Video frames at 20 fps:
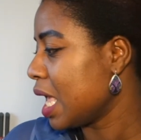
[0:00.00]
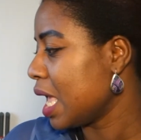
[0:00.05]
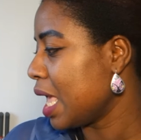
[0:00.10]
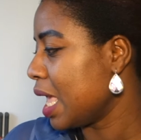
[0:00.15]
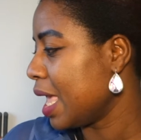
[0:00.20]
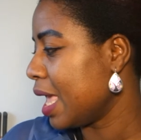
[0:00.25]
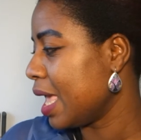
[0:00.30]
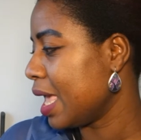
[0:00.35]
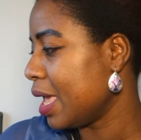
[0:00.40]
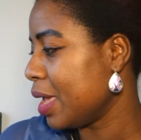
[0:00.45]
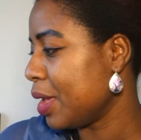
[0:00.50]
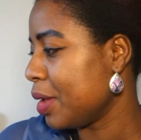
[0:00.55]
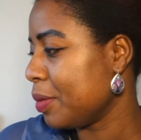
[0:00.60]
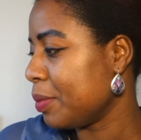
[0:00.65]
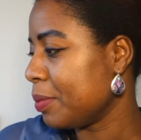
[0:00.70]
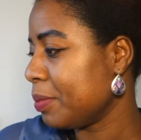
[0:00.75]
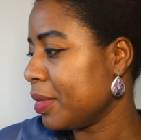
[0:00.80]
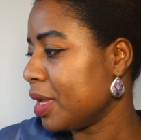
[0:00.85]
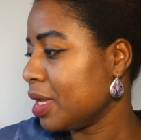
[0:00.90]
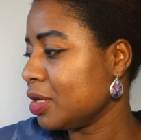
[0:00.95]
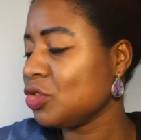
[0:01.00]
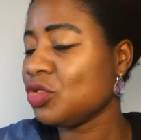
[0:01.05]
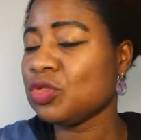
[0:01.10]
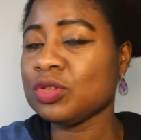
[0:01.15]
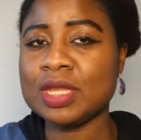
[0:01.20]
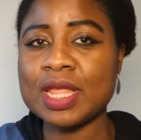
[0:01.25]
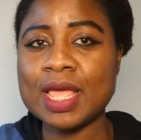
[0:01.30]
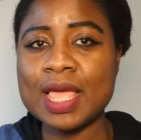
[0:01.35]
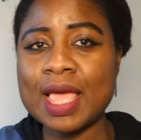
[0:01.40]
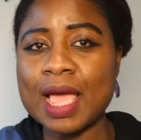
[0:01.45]

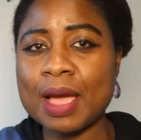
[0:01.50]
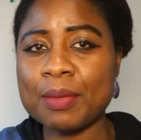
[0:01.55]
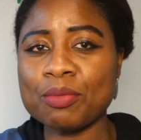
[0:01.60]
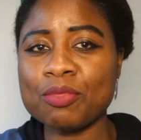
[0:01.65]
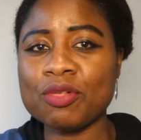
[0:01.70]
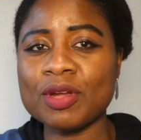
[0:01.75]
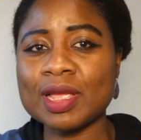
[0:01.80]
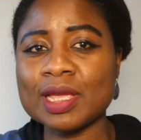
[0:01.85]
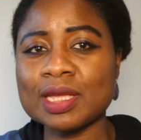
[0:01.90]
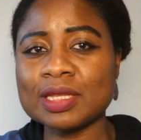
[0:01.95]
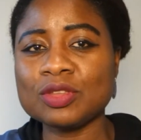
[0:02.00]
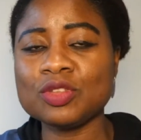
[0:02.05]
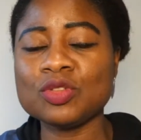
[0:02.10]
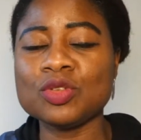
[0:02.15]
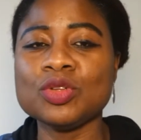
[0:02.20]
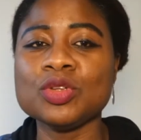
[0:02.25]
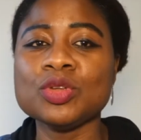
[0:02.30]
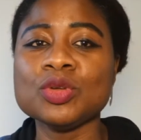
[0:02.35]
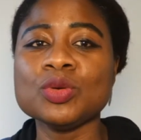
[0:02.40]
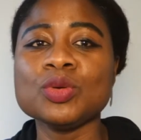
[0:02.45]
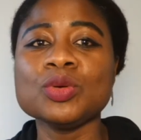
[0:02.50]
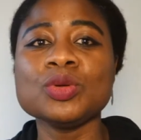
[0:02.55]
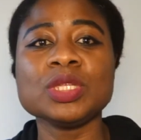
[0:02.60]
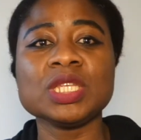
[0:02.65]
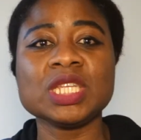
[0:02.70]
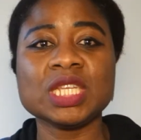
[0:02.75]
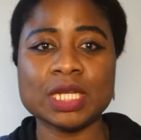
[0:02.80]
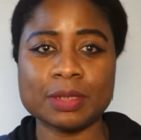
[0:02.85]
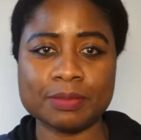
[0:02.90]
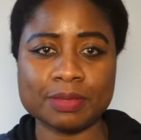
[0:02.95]
Today I'm bringing to you
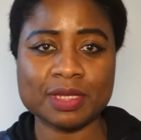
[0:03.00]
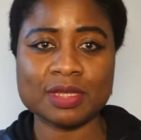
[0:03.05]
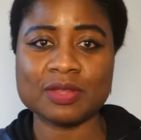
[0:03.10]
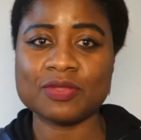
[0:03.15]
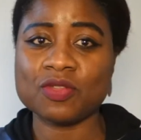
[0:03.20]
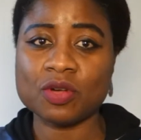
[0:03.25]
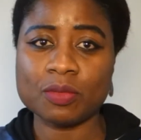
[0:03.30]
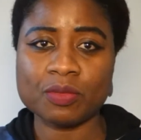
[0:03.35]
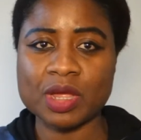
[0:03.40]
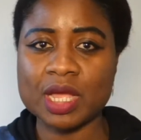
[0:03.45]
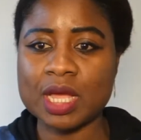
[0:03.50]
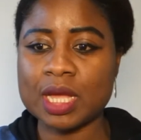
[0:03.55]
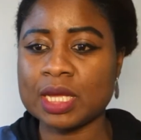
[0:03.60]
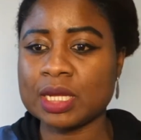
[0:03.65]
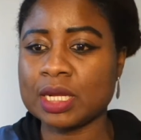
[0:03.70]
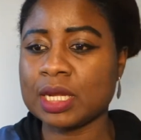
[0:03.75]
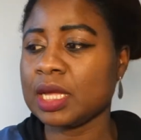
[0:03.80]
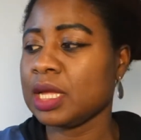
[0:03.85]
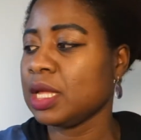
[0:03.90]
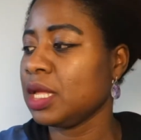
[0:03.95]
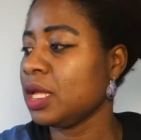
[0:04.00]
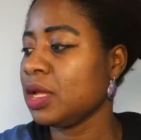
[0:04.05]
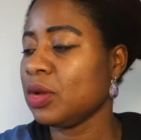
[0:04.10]
chips from Ghana.